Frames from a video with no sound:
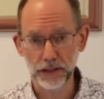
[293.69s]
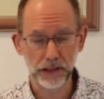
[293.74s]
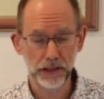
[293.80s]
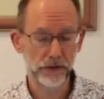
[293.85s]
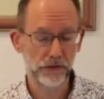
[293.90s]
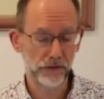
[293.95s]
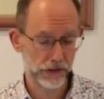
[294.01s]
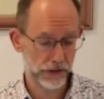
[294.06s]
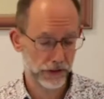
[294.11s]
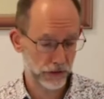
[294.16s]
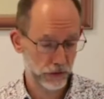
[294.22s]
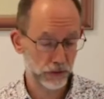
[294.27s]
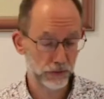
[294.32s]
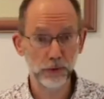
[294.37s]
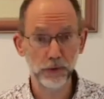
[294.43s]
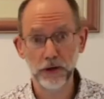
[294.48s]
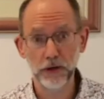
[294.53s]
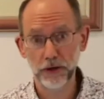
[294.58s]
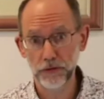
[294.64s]
he's killed
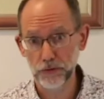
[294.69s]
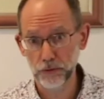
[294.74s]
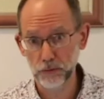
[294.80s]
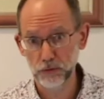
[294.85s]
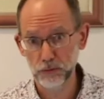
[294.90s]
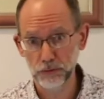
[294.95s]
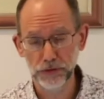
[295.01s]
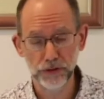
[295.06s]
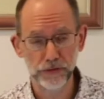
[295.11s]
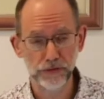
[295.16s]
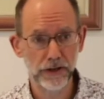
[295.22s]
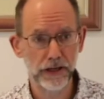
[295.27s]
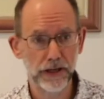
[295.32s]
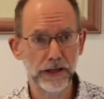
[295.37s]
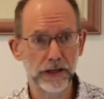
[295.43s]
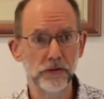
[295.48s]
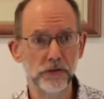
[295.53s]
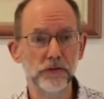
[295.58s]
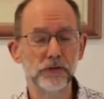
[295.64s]
by the woman of the
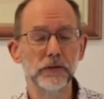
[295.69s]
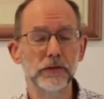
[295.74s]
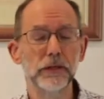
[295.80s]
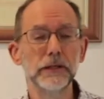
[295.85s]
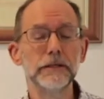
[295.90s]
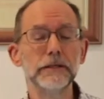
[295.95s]
house.